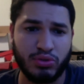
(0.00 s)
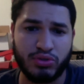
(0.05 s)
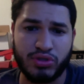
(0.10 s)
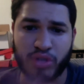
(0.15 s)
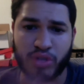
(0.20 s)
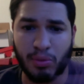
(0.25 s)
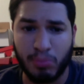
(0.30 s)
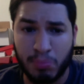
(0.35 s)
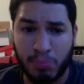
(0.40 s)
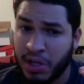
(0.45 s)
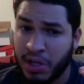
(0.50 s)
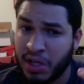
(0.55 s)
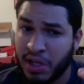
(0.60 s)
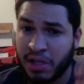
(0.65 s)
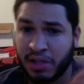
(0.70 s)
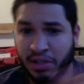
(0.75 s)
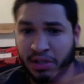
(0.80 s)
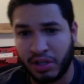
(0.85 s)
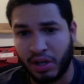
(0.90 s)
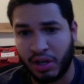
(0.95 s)
So
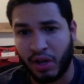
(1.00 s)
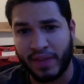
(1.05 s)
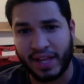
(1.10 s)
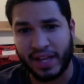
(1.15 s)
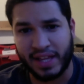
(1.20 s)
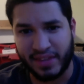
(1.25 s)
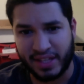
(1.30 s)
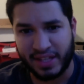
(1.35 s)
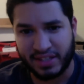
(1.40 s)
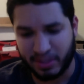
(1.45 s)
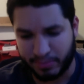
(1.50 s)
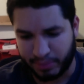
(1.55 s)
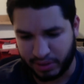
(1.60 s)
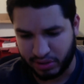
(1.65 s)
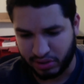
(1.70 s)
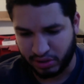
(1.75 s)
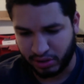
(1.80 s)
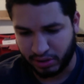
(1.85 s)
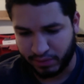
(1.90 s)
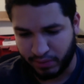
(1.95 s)
that's something
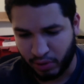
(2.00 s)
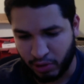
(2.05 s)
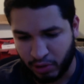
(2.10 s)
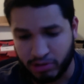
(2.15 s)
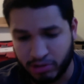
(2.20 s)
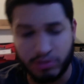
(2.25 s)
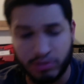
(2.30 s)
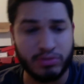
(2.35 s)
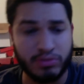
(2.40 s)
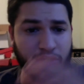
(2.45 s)
to look forward to.